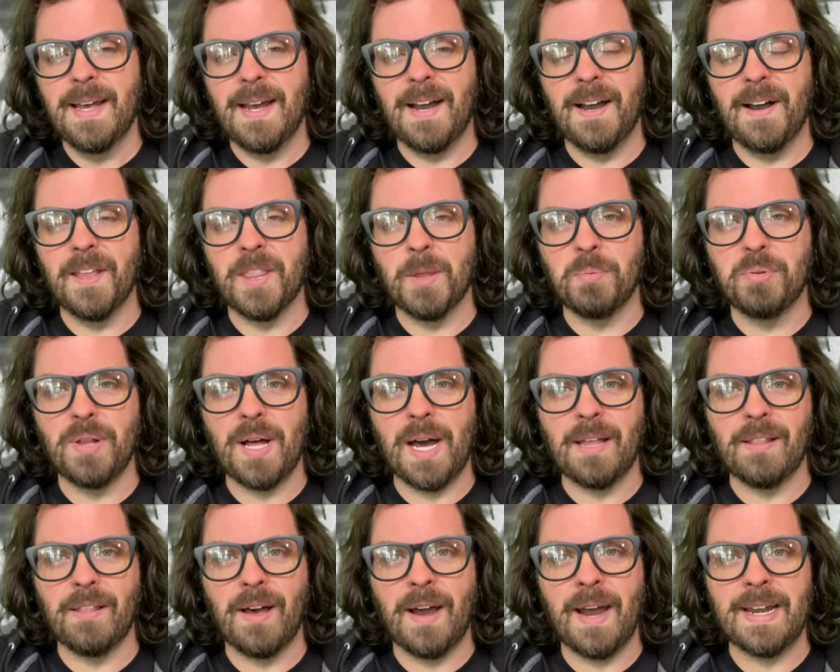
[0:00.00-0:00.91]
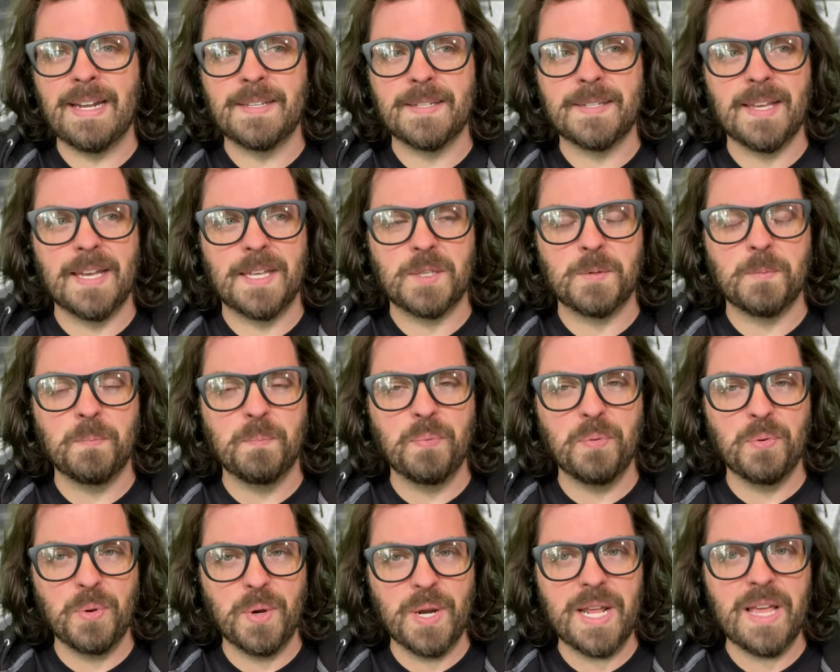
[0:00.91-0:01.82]
The plot line is, it's
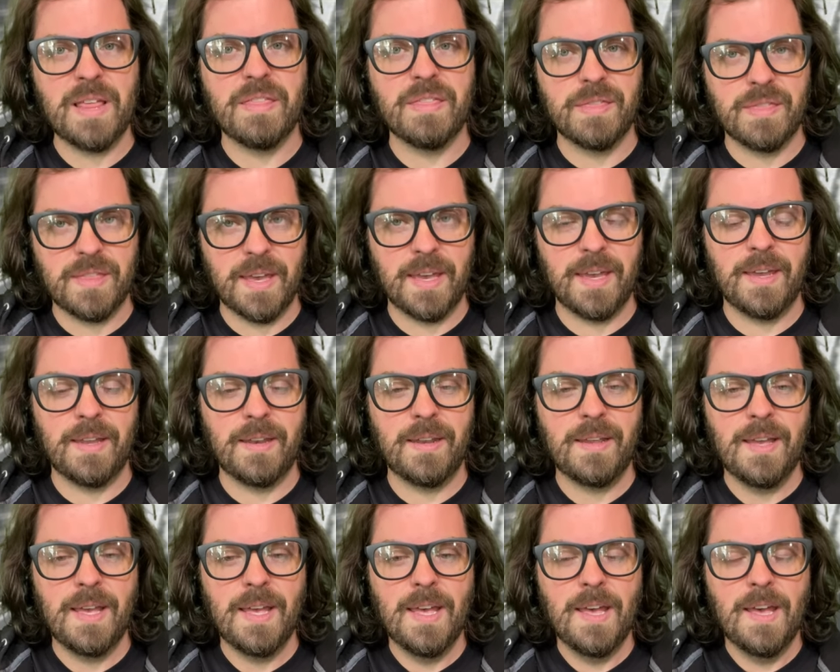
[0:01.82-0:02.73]
pretty thin.